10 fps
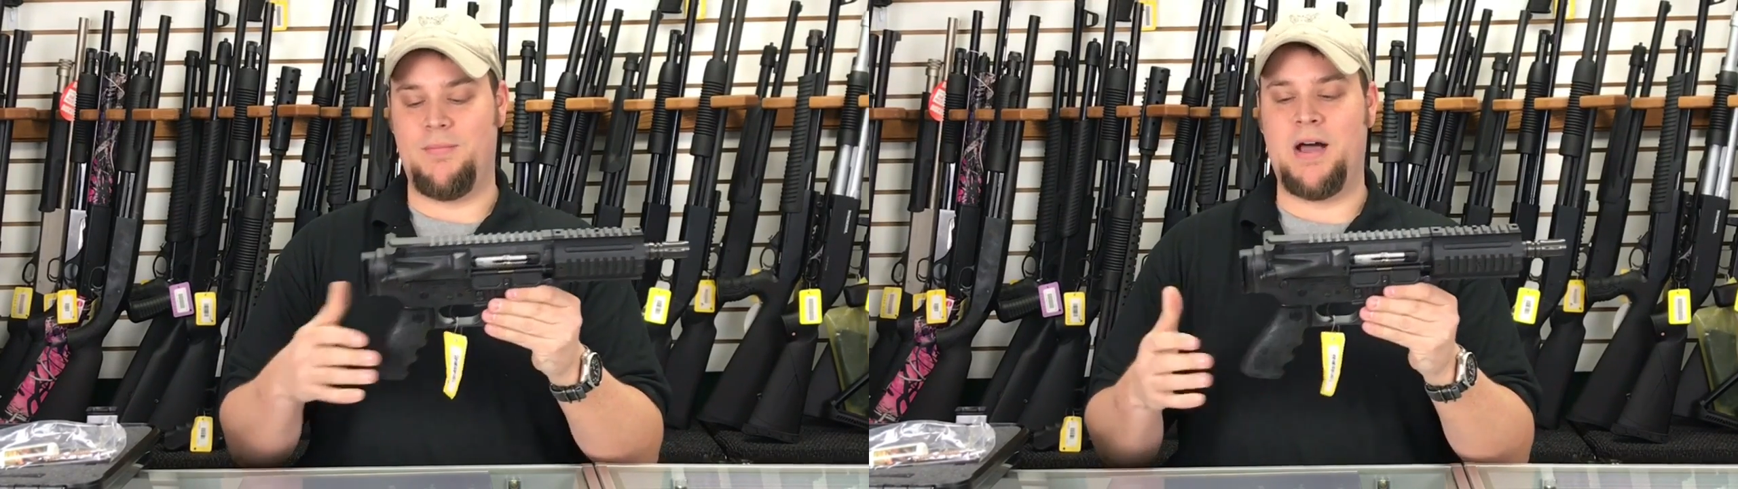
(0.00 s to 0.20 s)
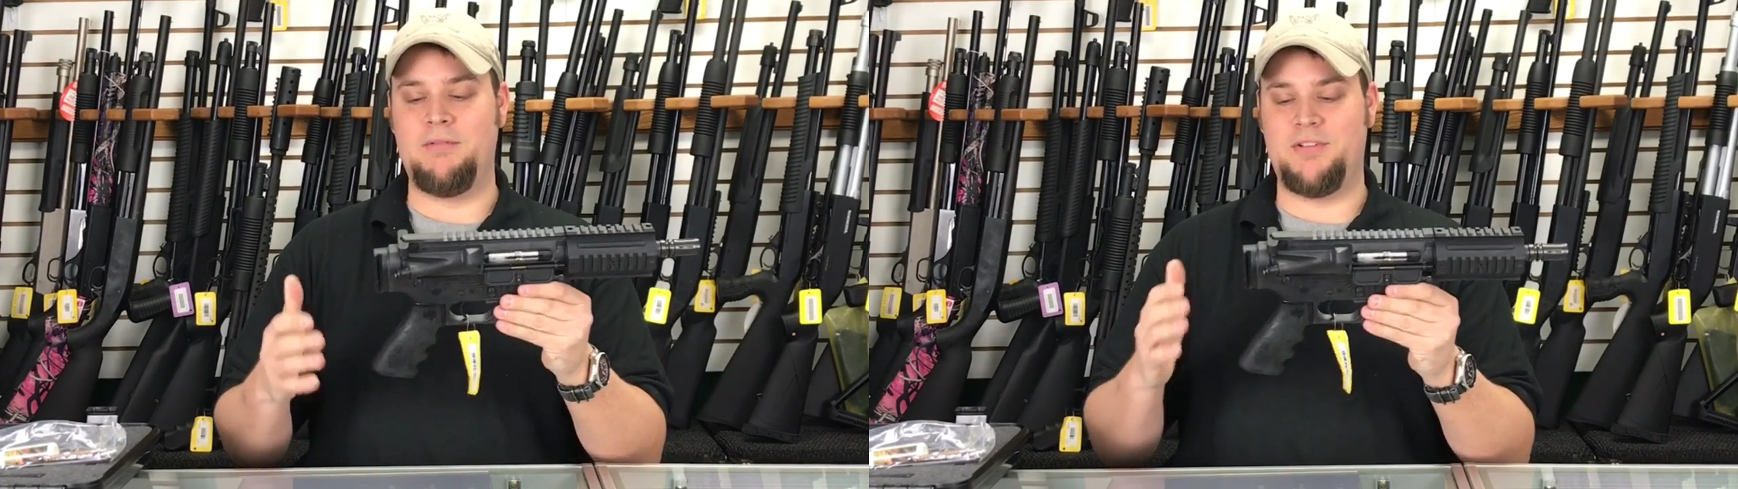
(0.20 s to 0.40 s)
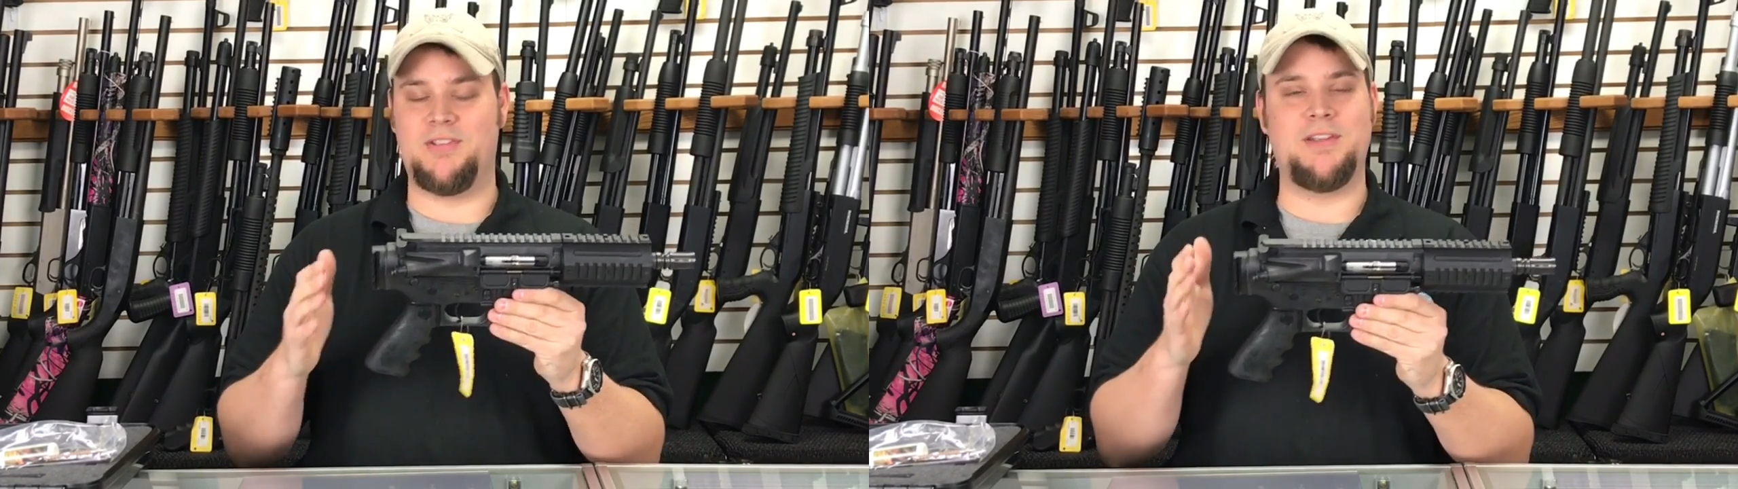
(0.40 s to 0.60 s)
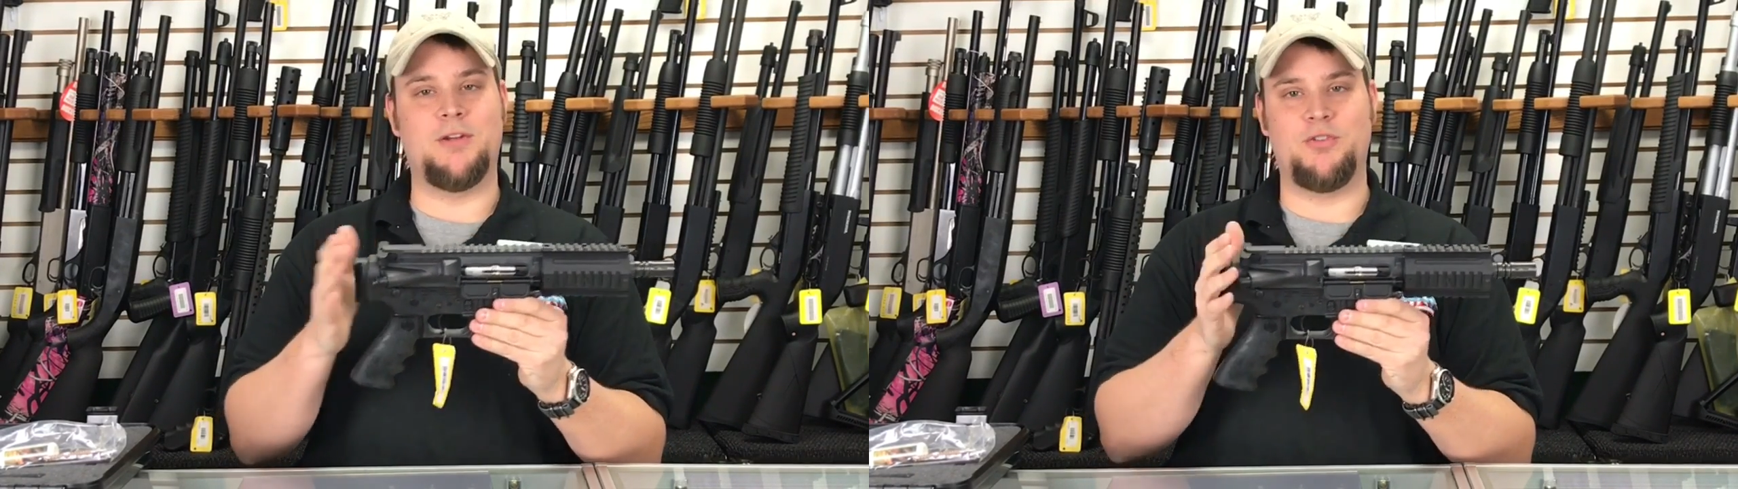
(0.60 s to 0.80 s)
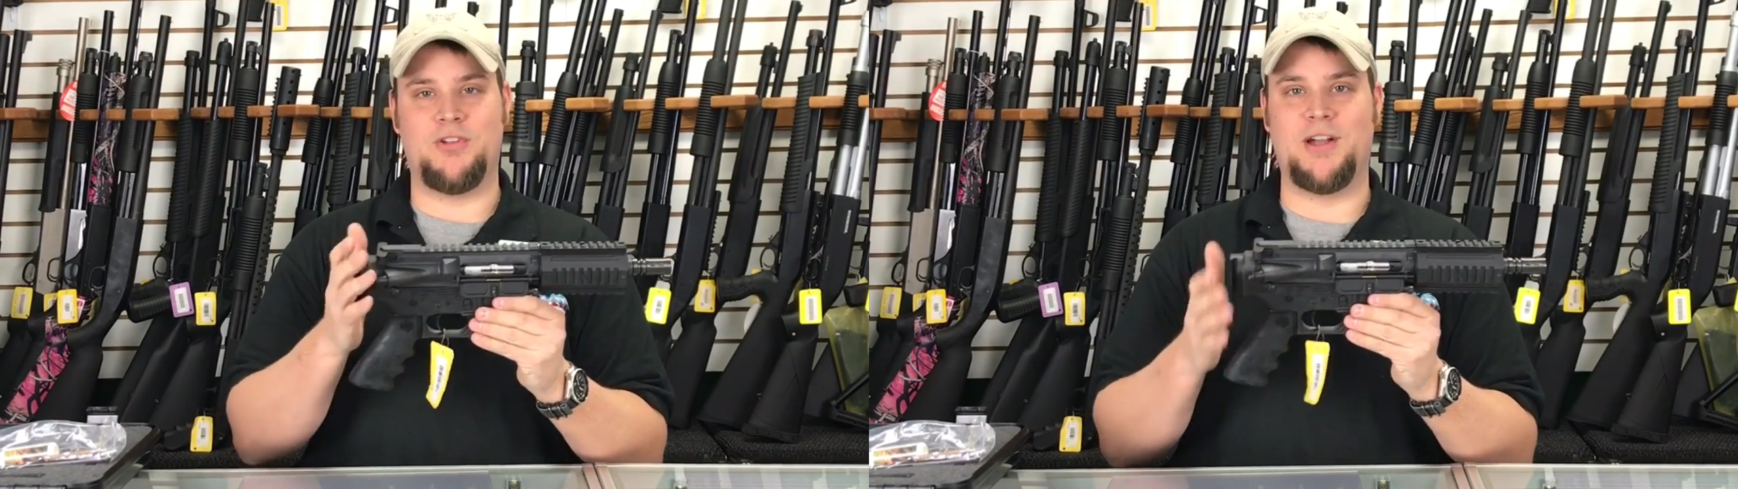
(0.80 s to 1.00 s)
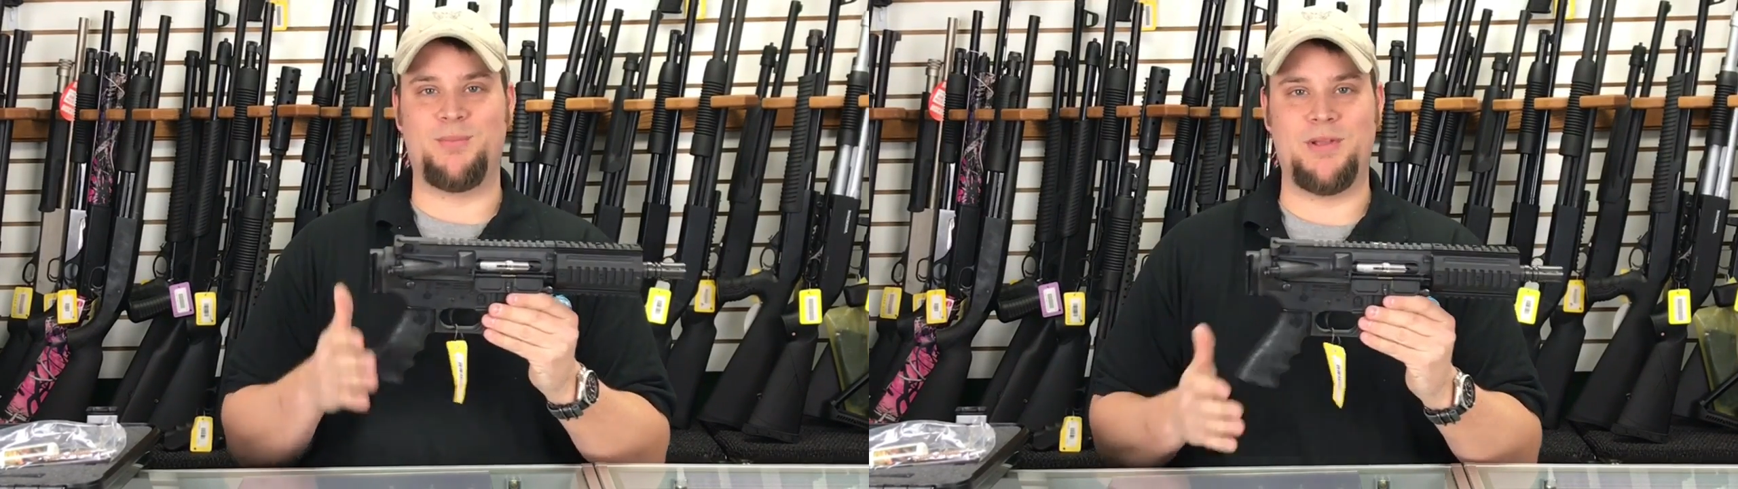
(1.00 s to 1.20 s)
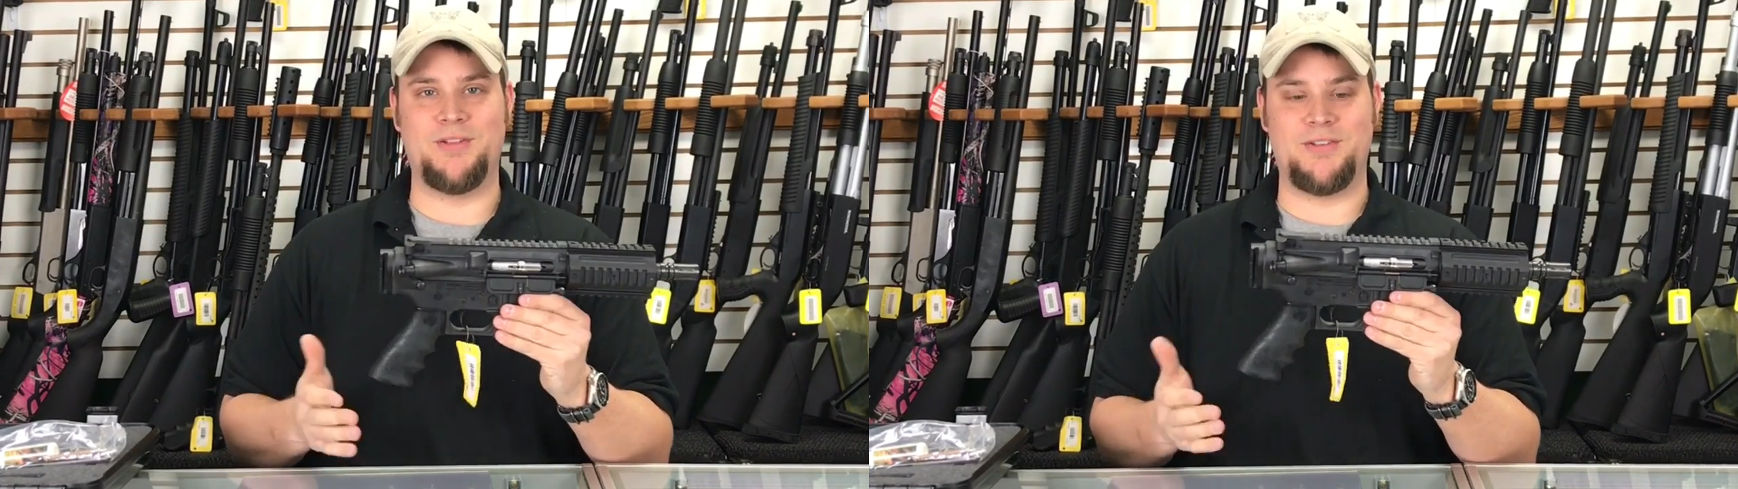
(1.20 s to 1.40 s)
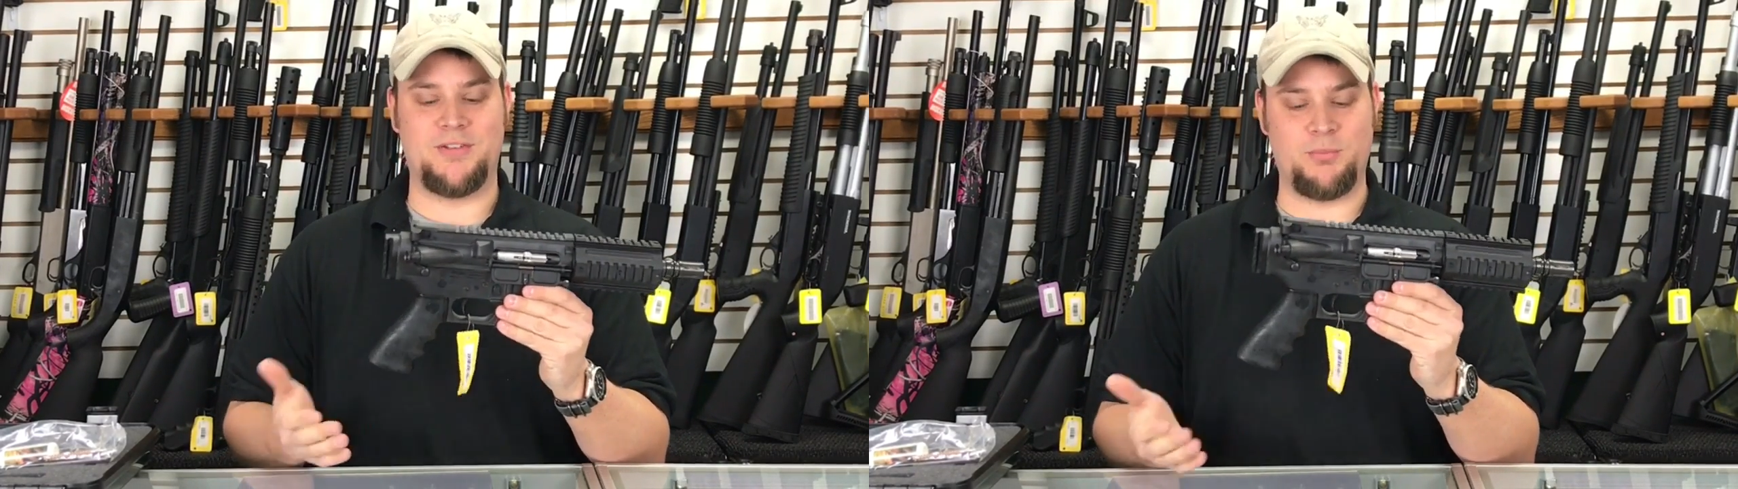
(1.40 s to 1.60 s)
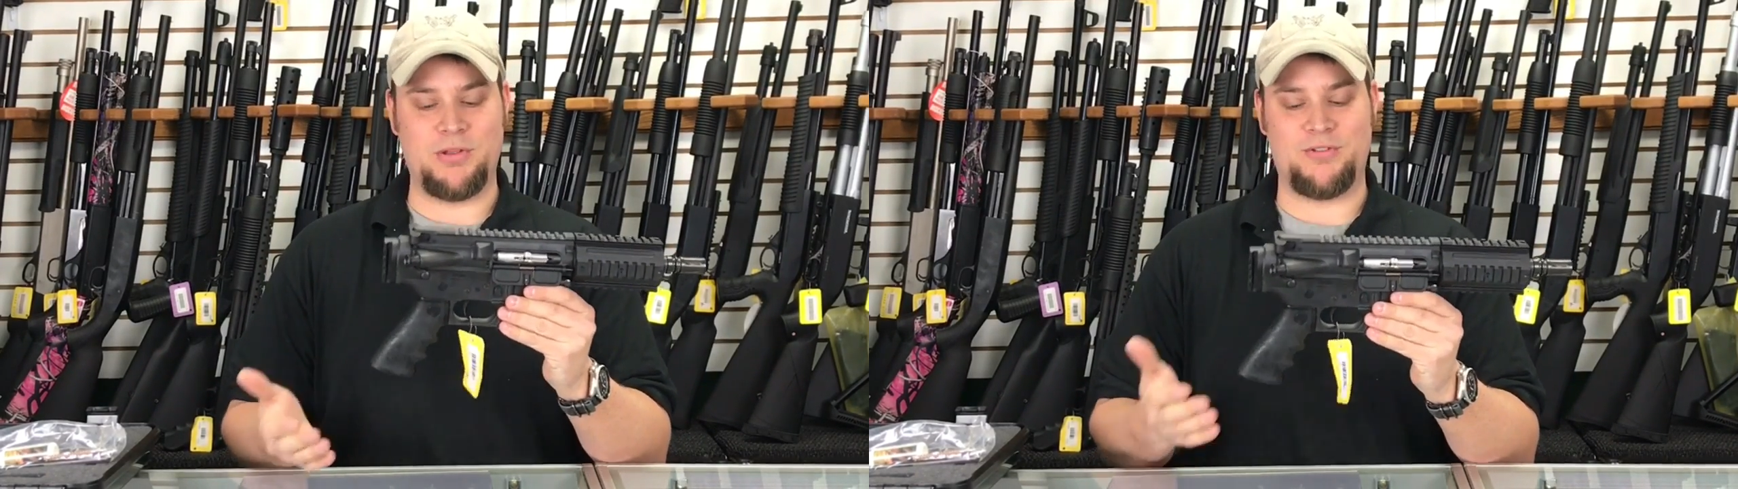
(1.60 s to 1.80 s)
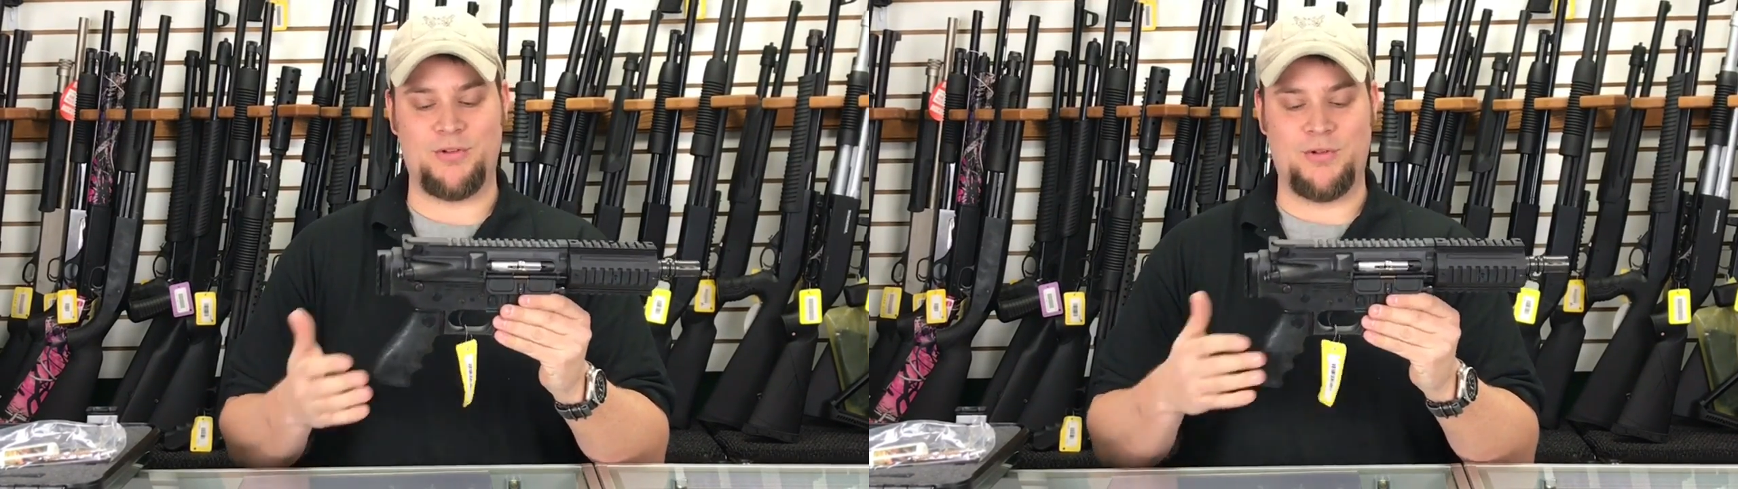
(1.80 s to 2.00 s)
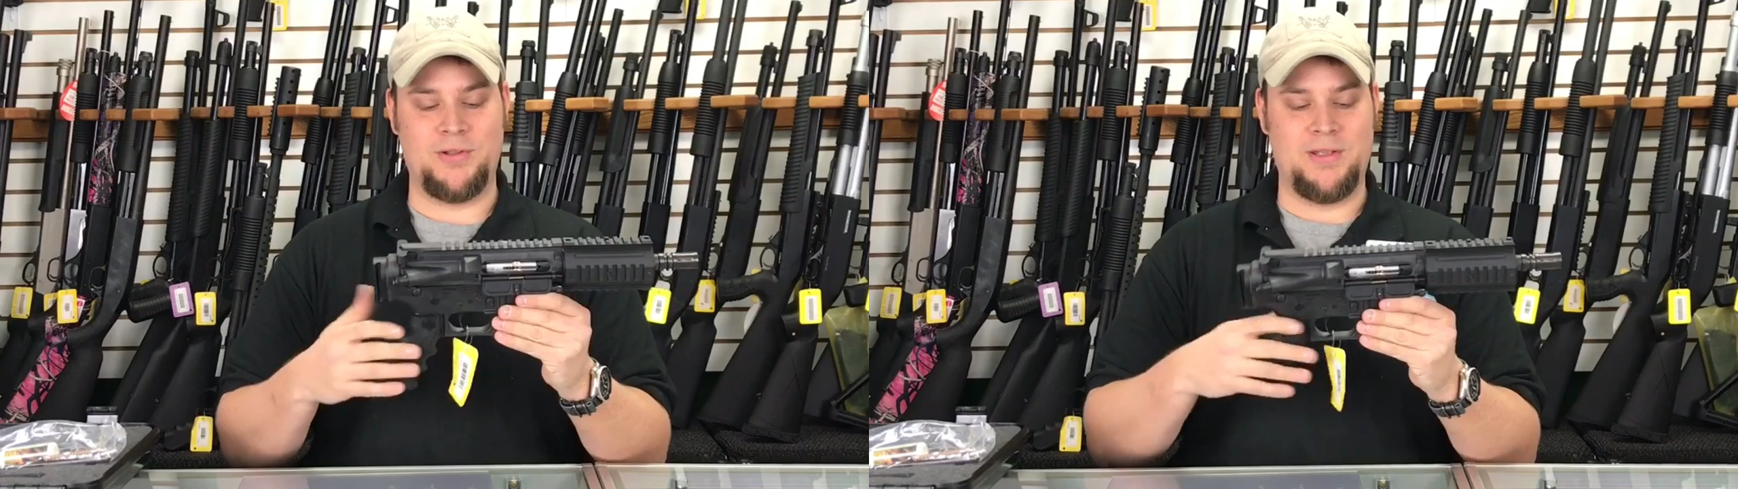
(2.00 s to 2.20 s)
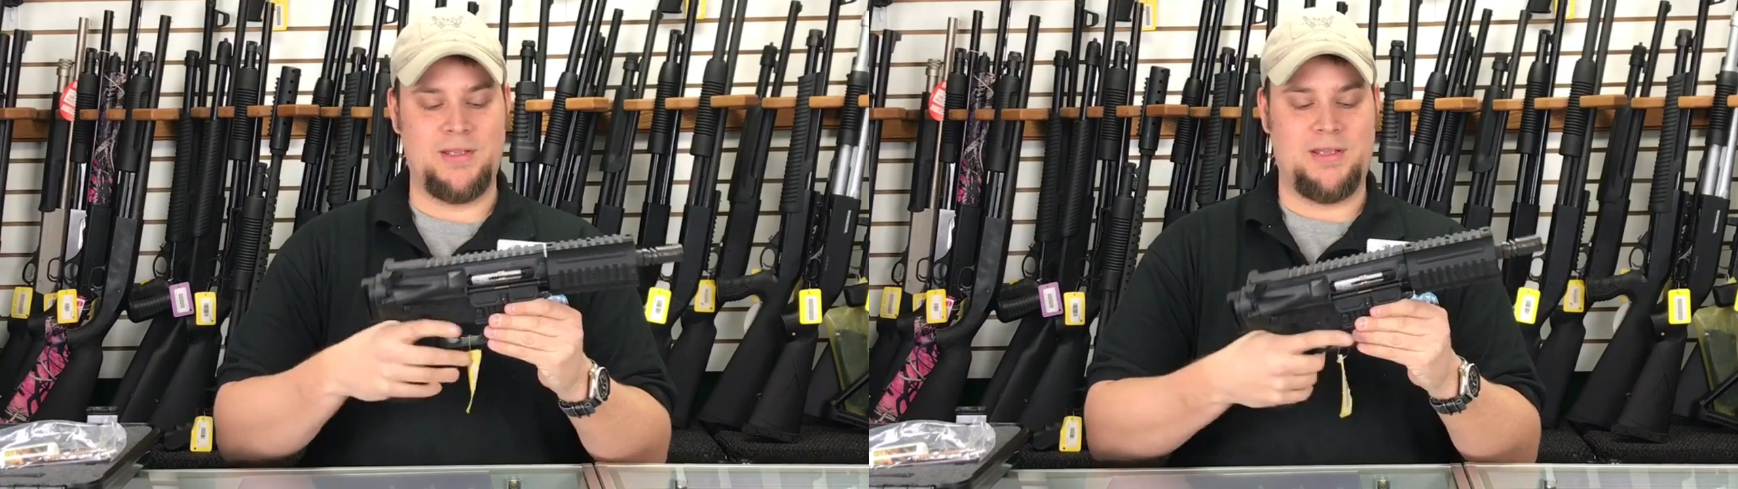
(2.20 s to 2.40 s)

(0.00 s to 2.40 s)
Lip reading: Obviously no stock because it's a pistol.